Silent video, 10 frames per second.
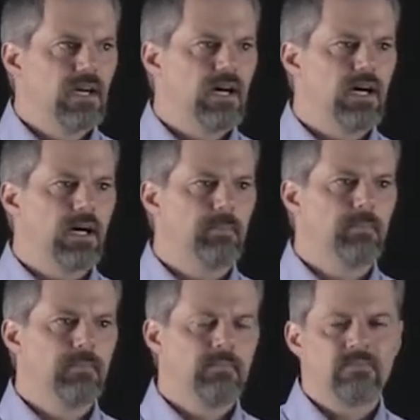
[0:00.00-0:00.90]
It
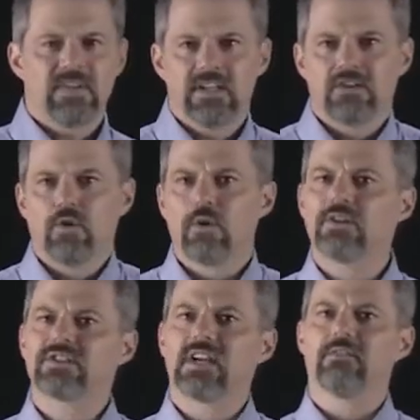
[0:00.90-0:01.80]

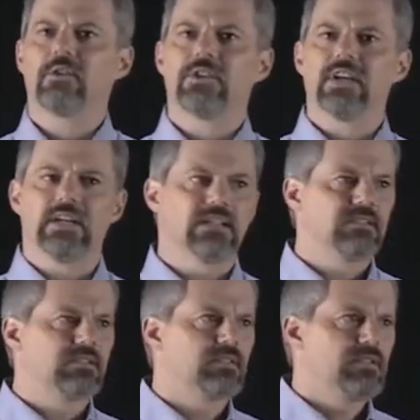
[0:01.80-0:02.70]
ignores several things.